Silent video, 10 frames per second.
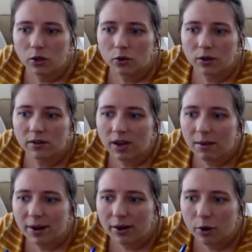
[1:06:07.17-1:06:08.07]
Jordan
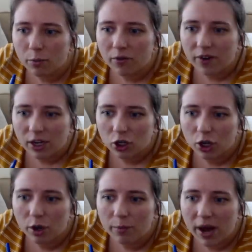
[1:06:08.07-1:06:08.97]
said, medical
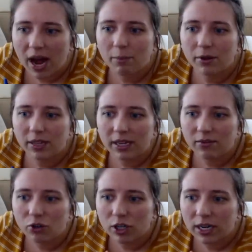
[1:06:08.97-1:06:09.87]
professional, but I
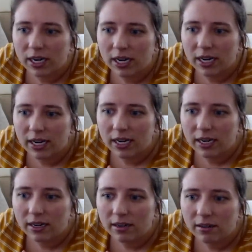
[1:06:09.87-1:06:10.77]
believe she
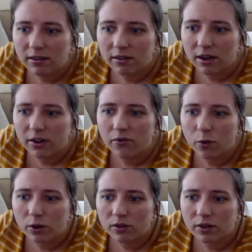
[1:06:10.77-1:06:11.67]
is a
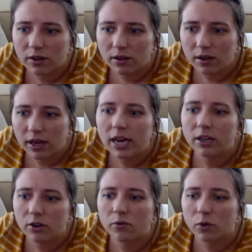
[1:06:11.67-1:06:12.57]
divorce
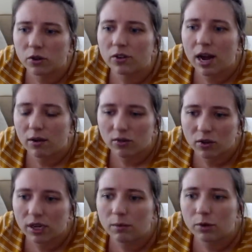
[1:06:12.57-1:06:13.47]
in divorce
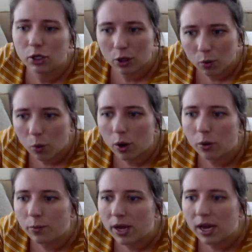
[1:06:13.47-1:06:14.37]
counseling, but don't
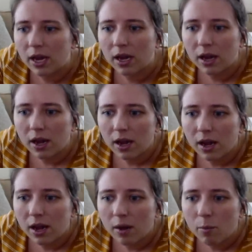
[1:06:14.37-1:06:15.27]
quote me.
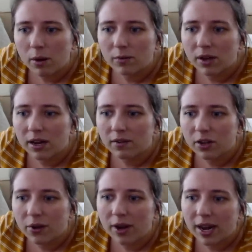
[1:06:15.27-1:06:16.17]
Bob said, if
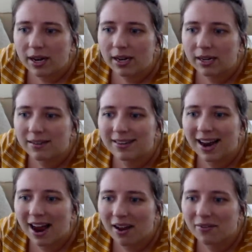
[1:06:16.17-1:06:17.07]
so, Katie needs
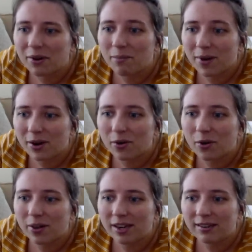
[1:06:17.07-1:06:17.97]
to have her
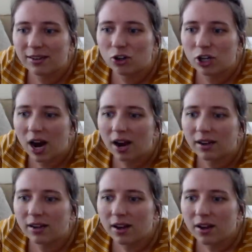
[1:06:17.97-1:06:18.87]
medical license checked.